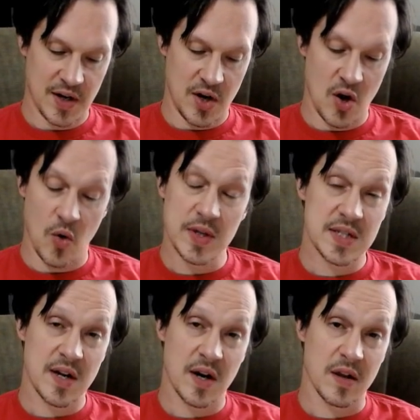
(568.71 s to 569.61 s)
No one
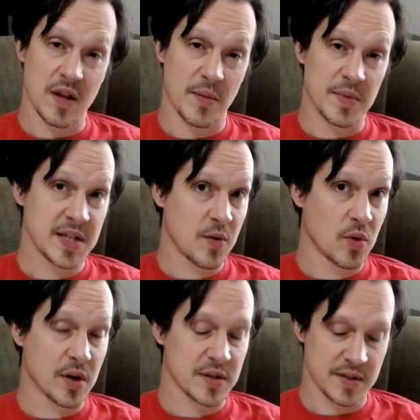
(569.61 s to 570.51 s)
stared at them as they
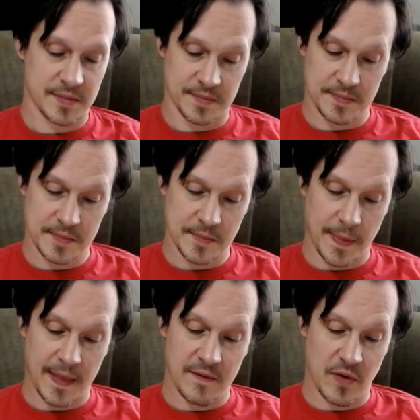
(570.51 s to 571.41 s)
worked. For